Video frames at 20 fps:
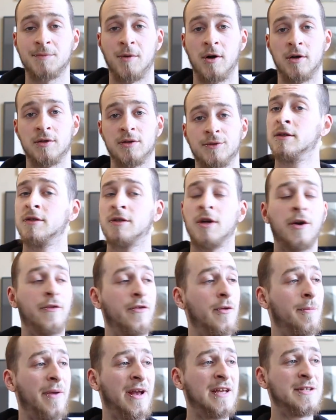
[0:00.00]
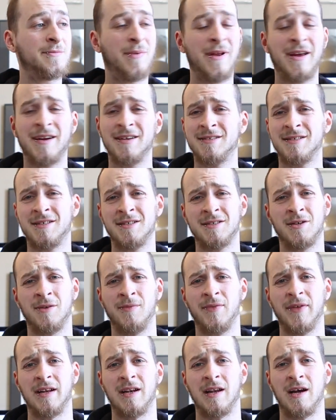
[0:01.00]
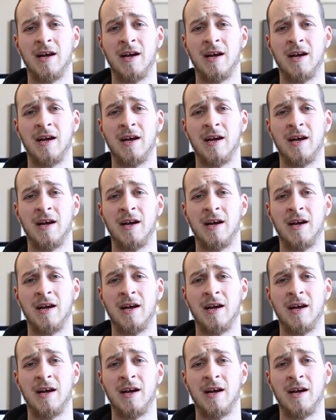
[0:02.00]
parts. So if your bass player says something